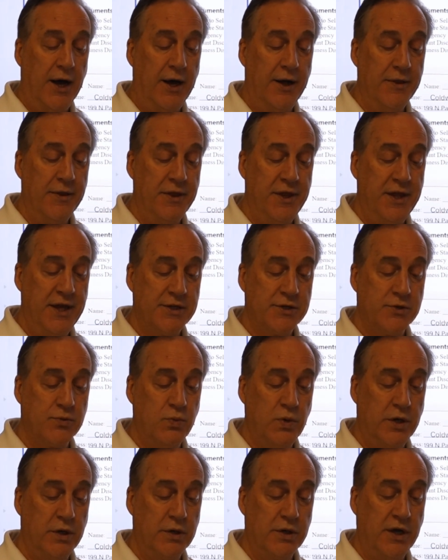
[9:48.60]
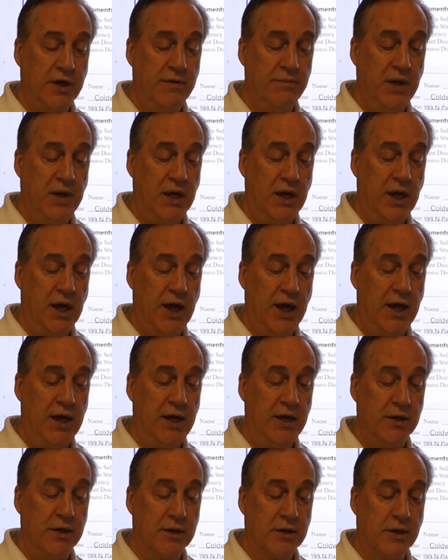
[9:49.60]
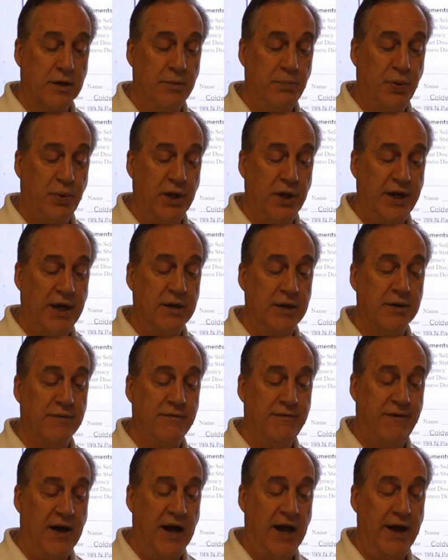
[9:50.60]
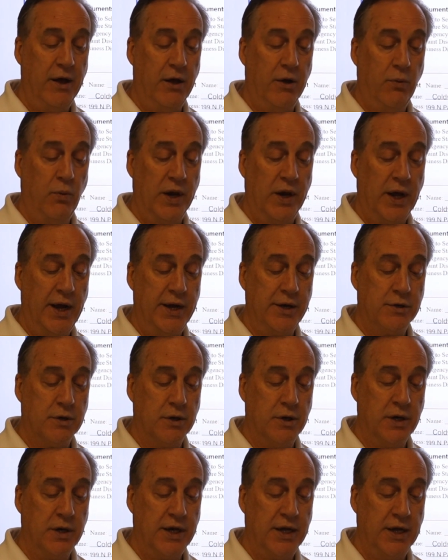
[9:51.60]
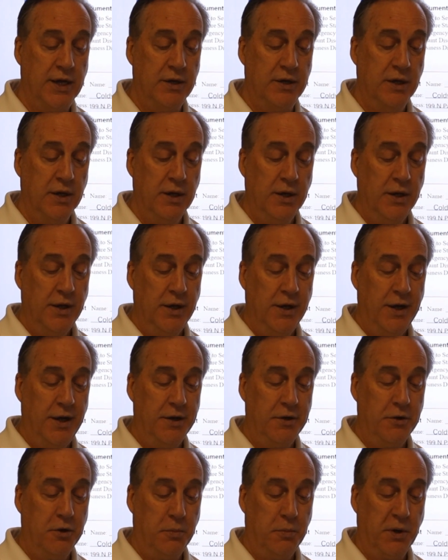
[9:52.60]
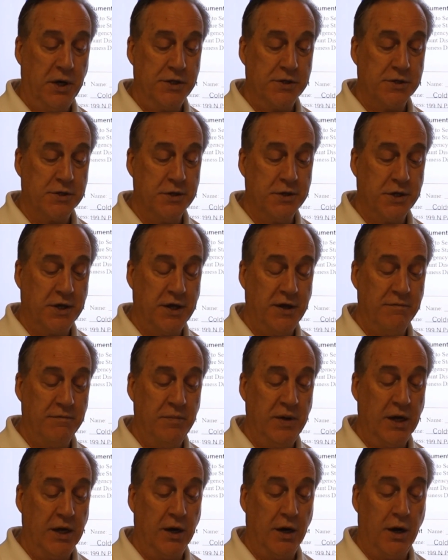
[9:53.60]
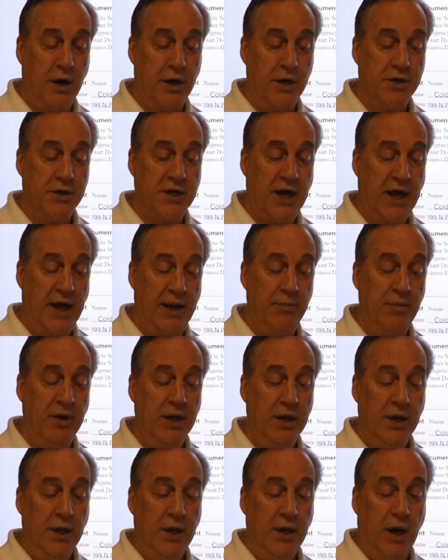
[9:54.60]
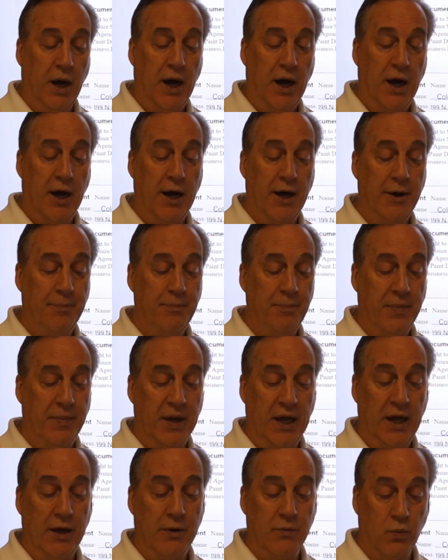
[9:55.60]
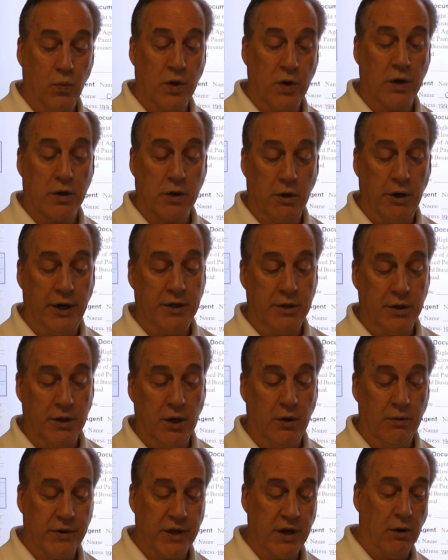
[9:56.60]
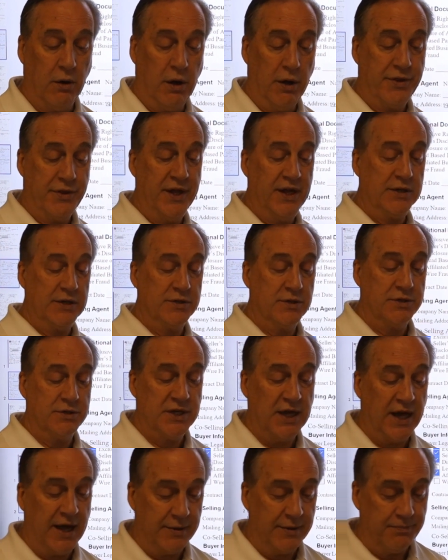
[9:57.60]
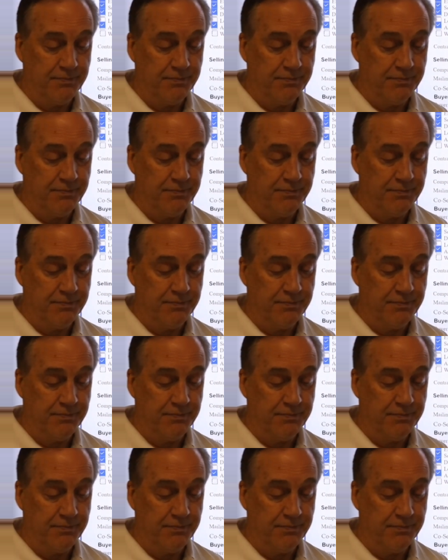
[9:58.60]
This will give me a complete file when I turn it in, and nobody's going to give me a hard time, and we're going to know that all things are set.